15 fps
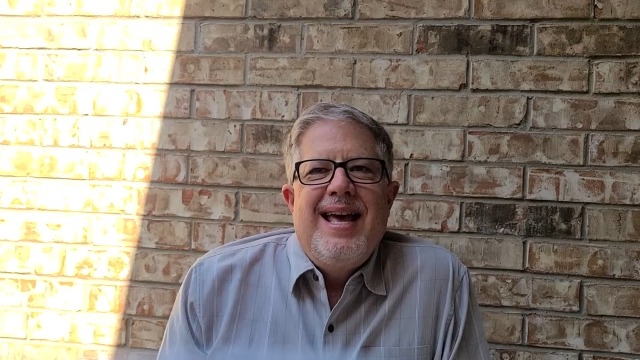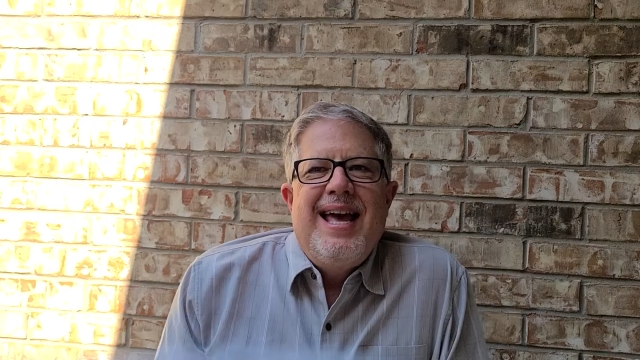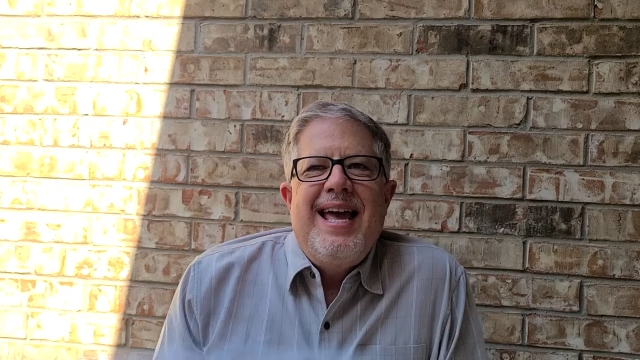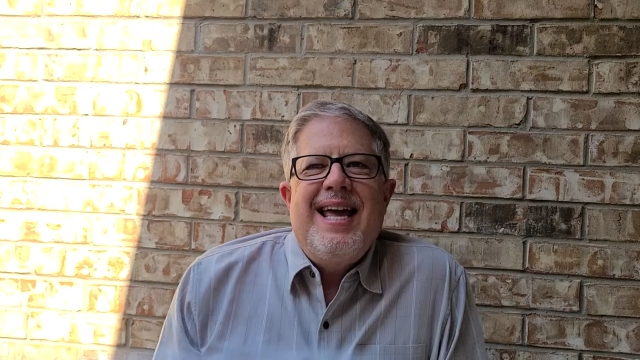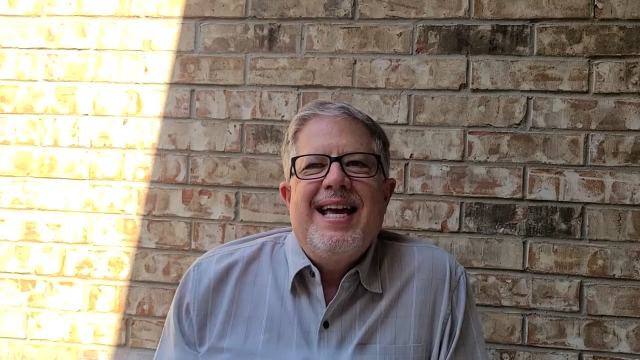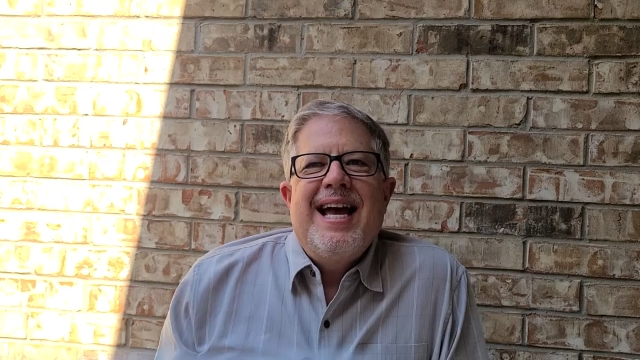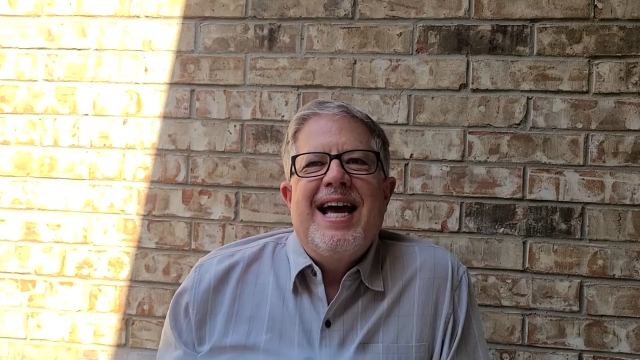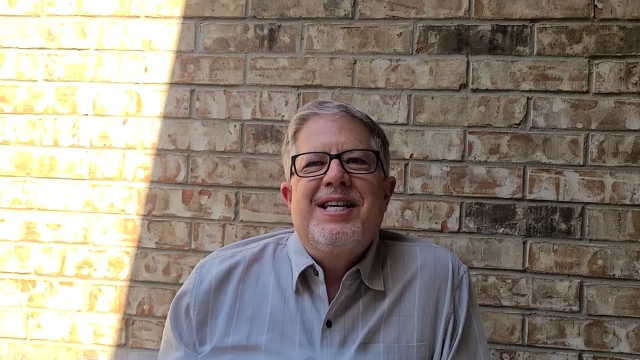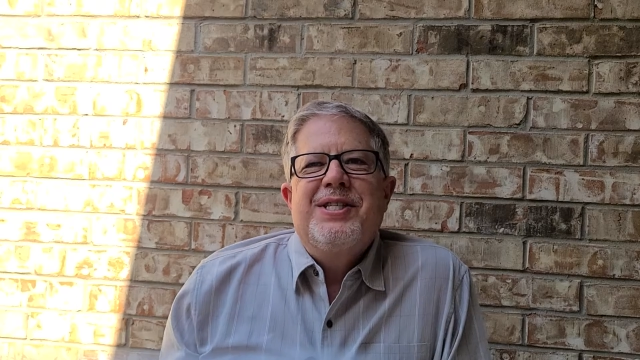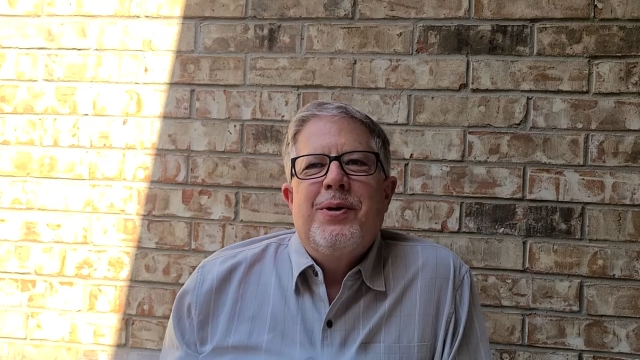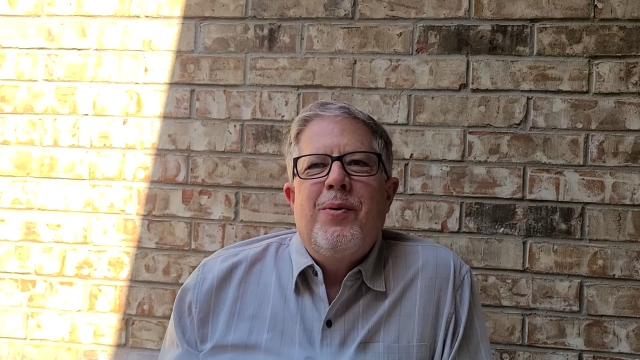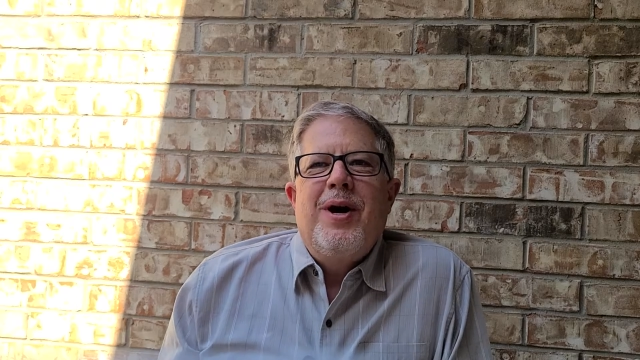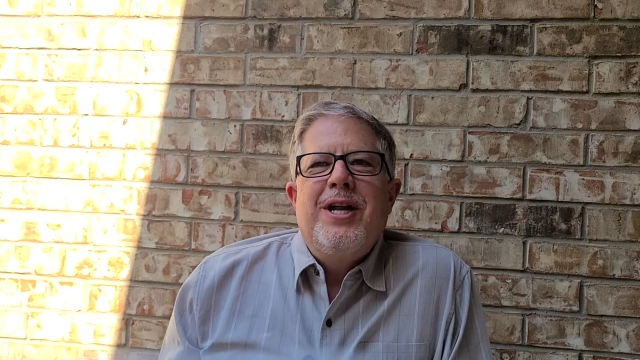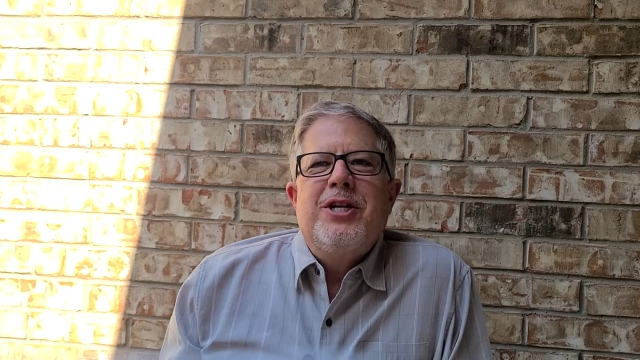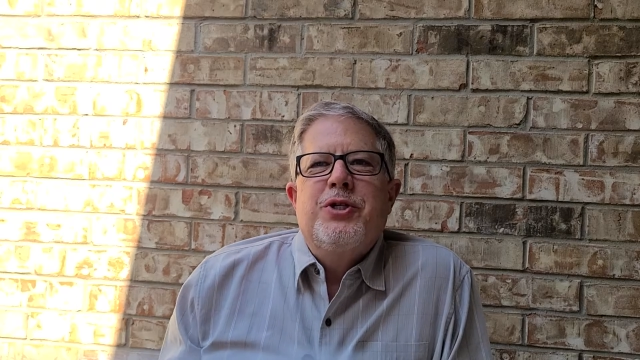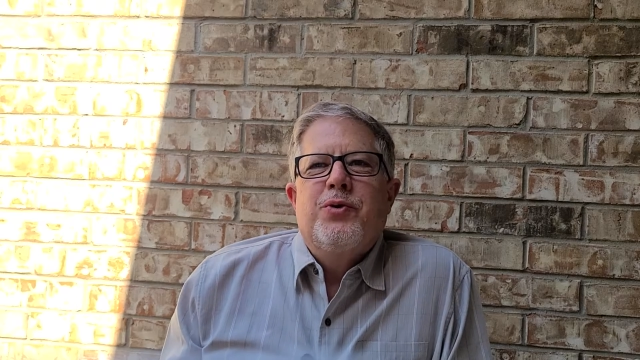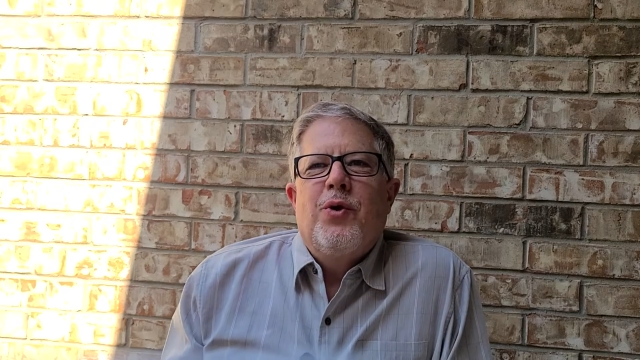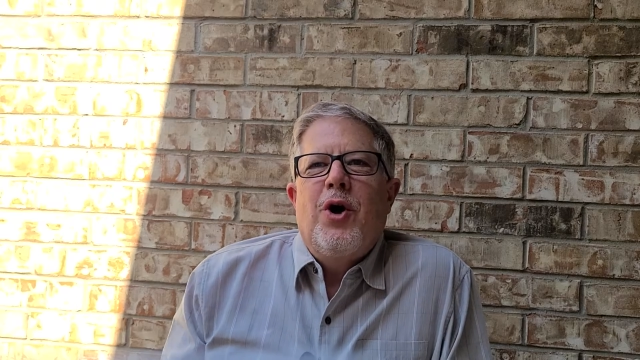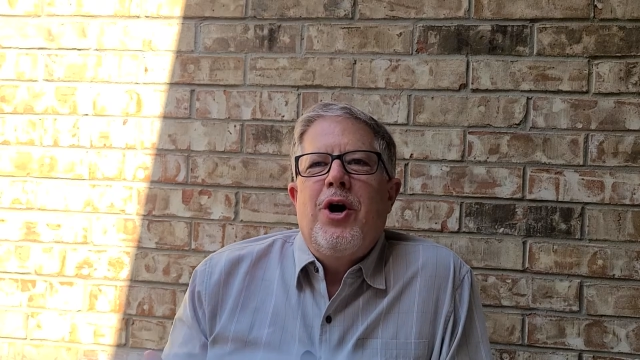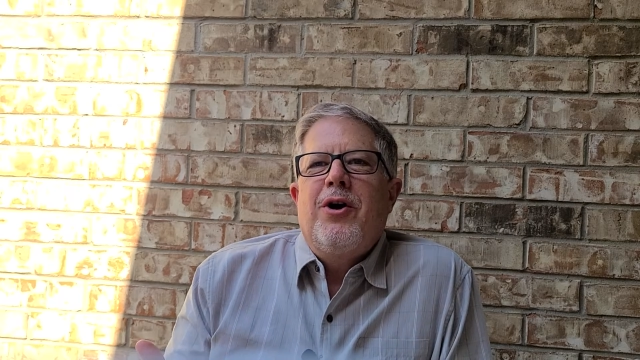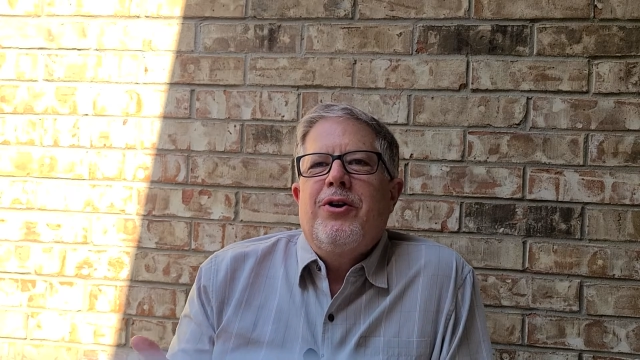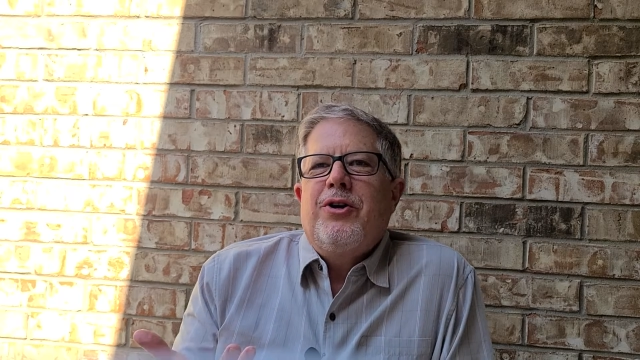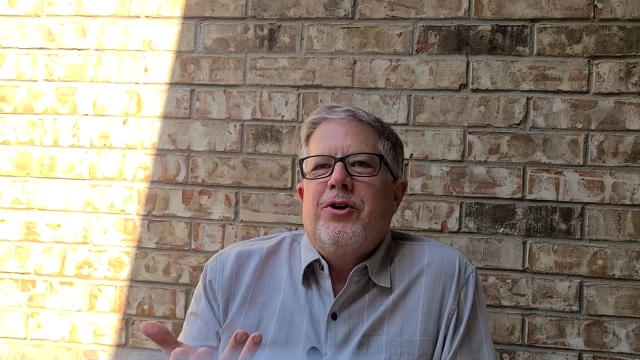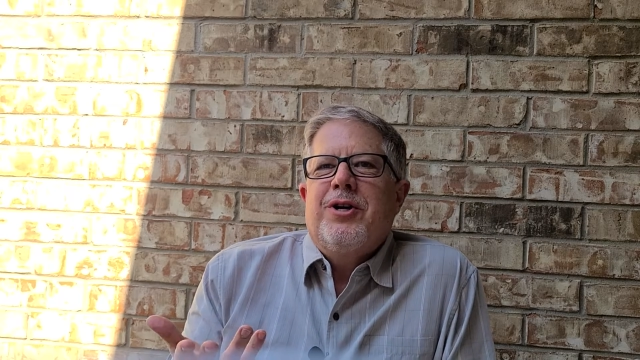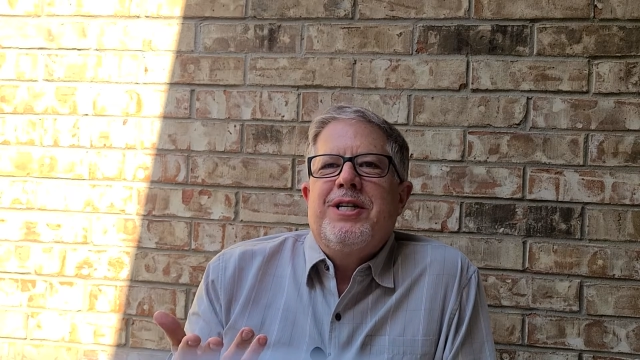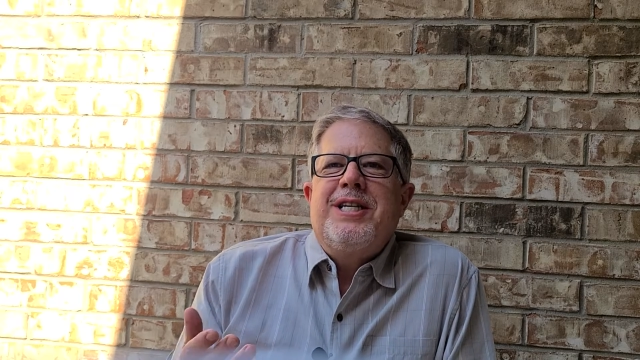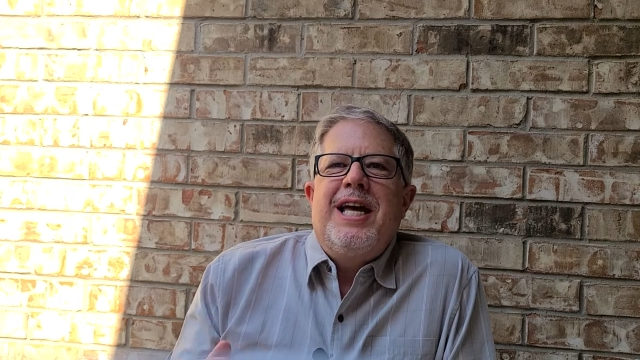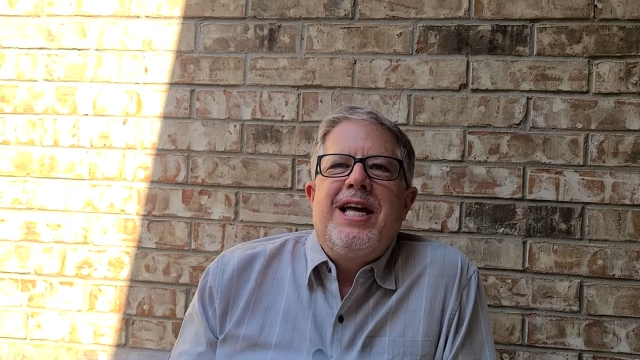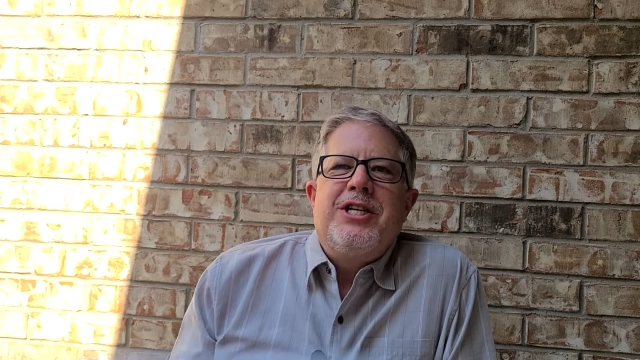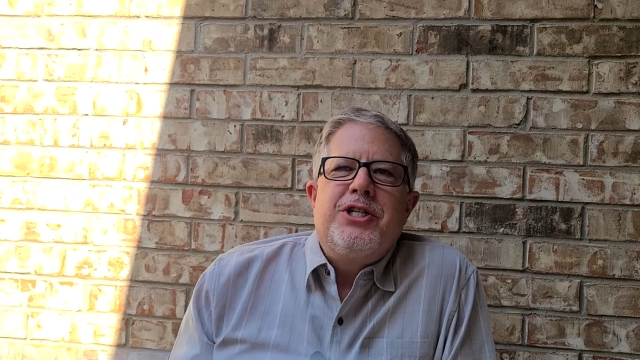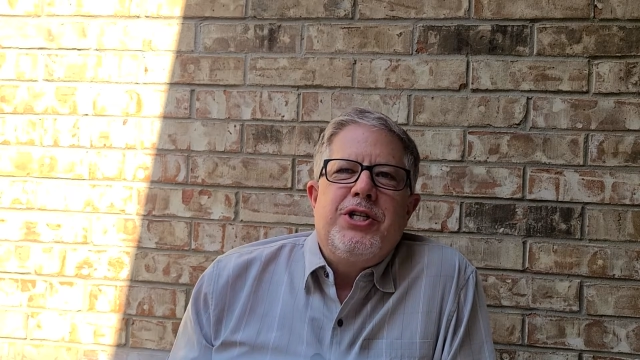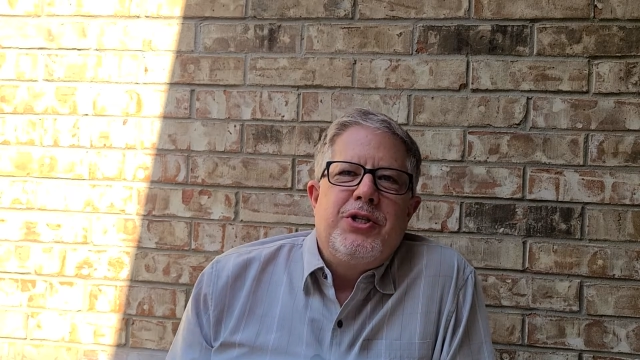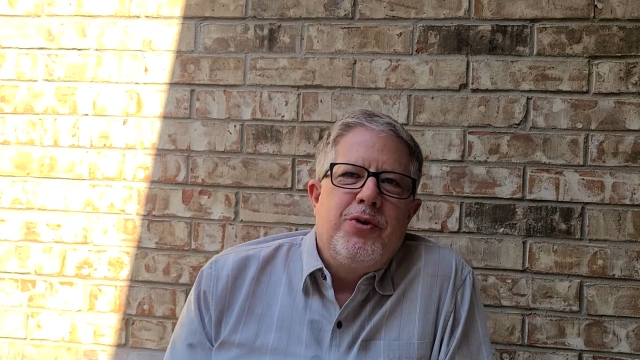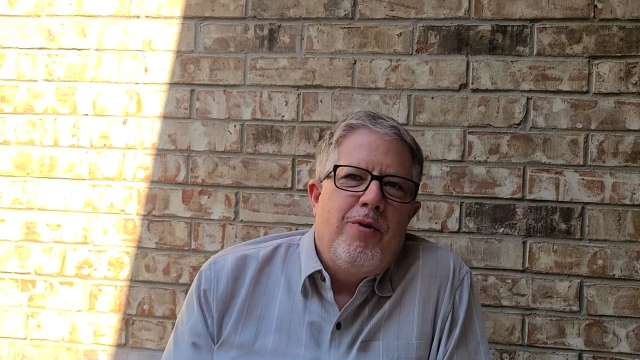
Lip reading: Hey guys, I want to draw your attention